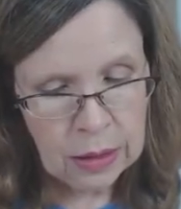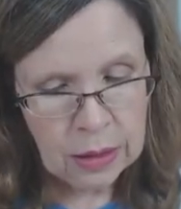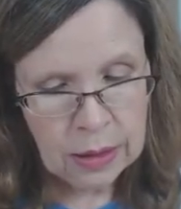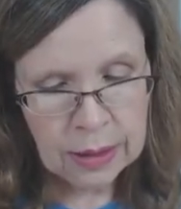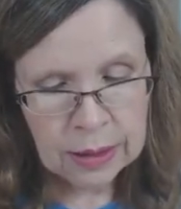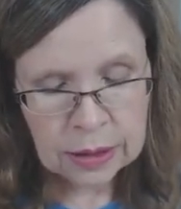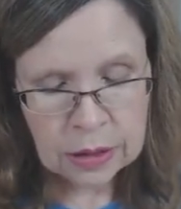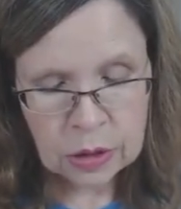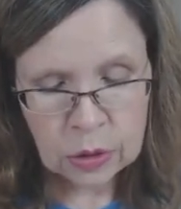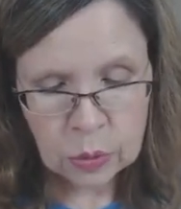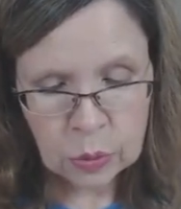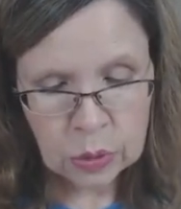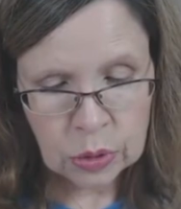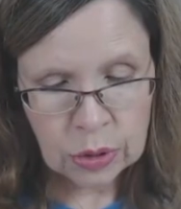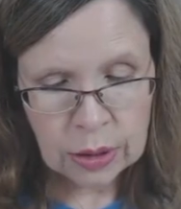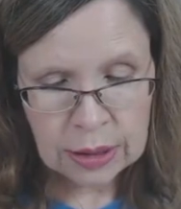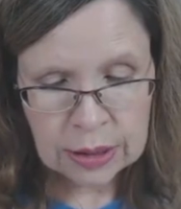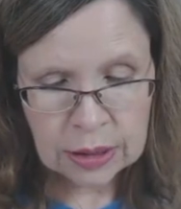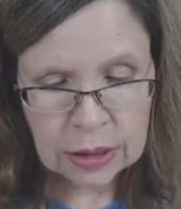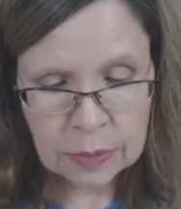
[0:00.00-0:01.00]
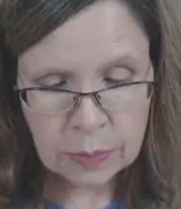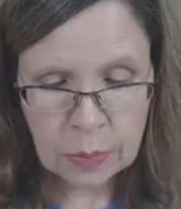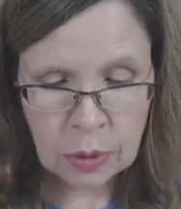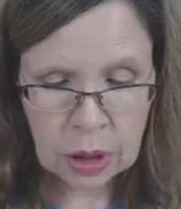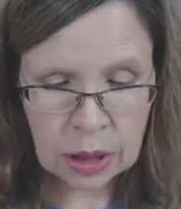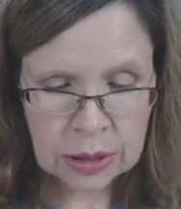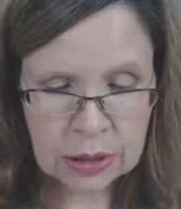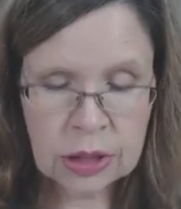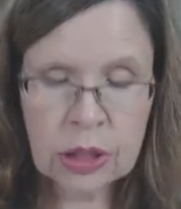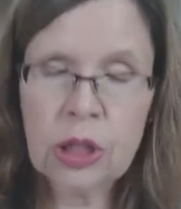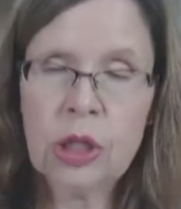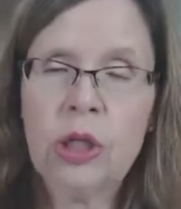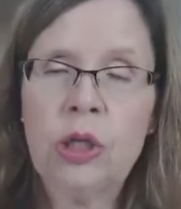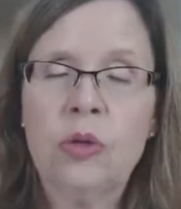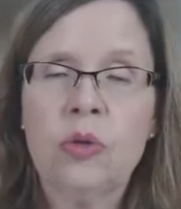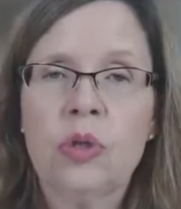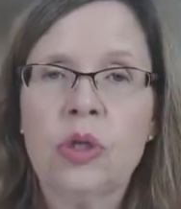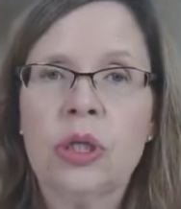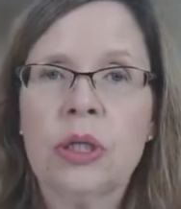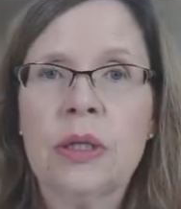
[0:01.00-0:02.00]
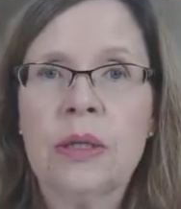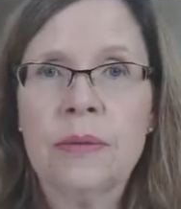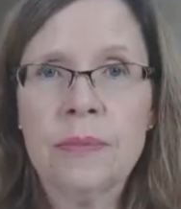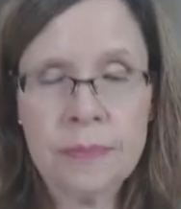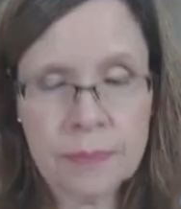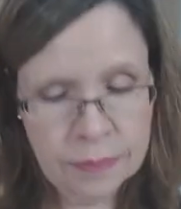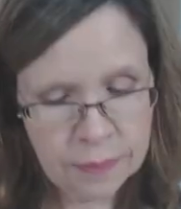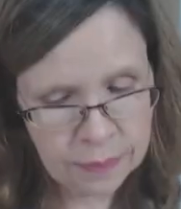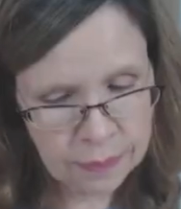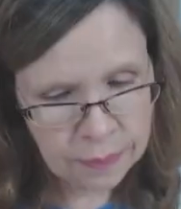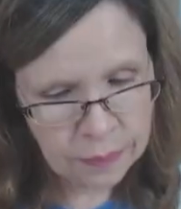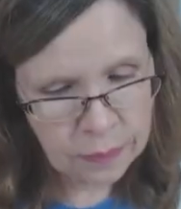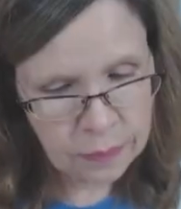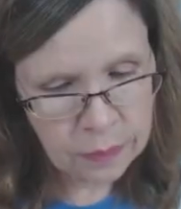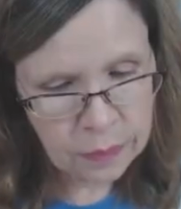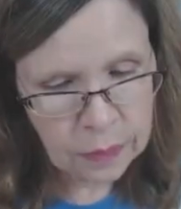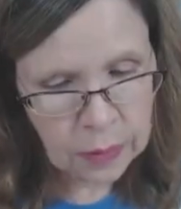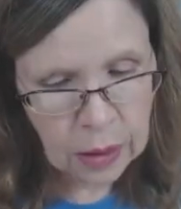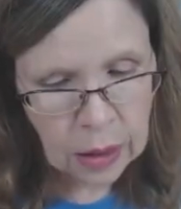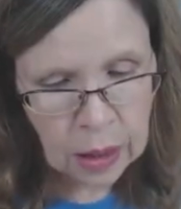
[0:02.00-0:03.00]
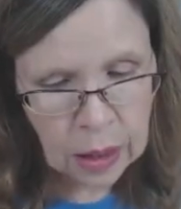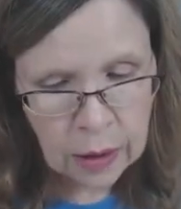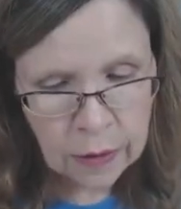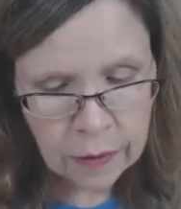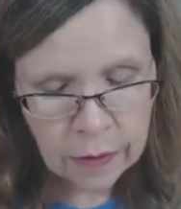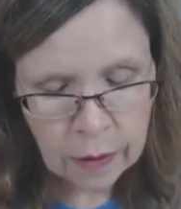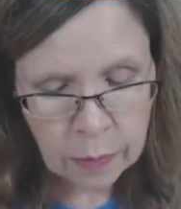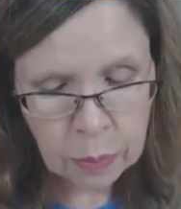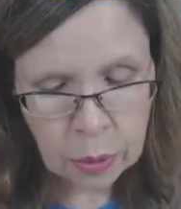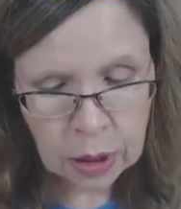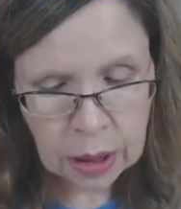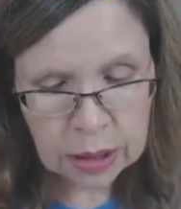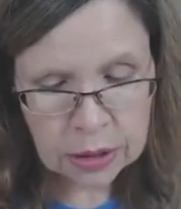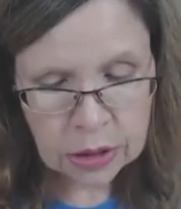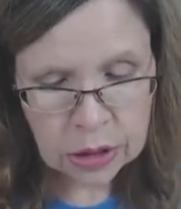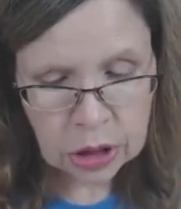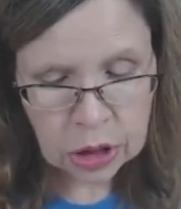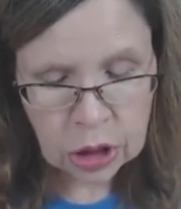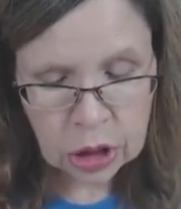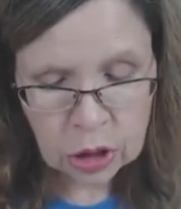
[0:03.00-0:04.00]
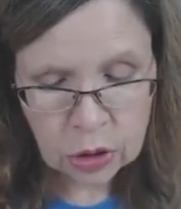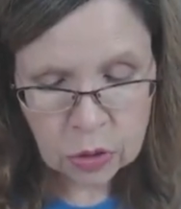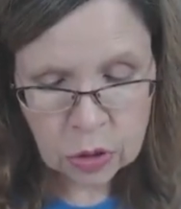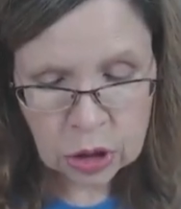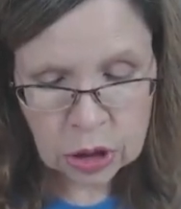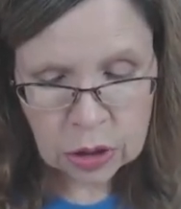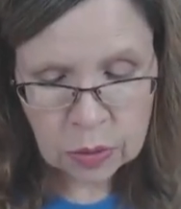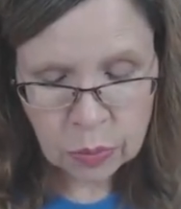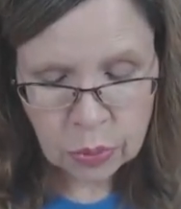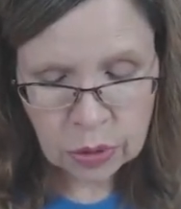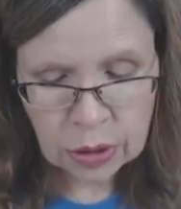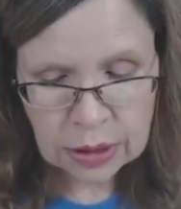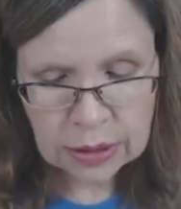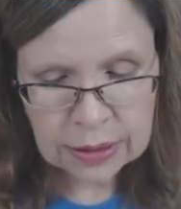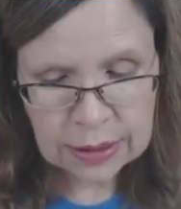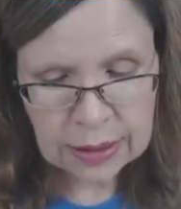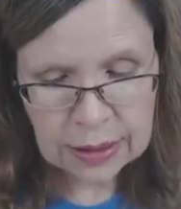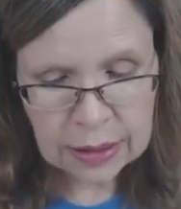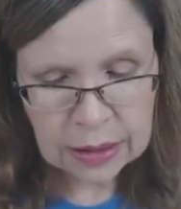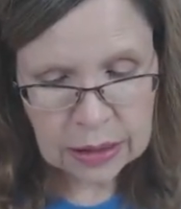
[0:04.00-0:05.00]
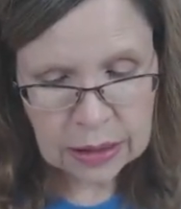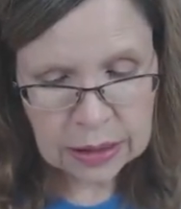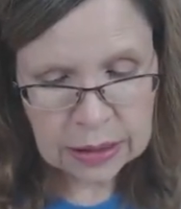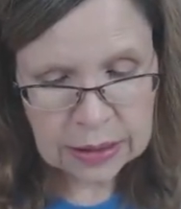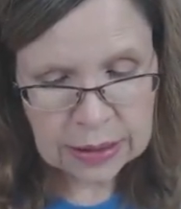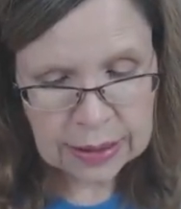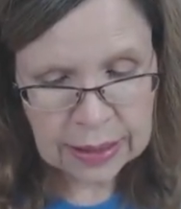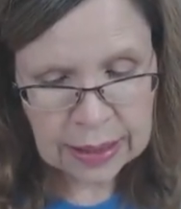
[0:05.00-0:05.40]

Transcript: Next word is prosecution. The prosecution presented its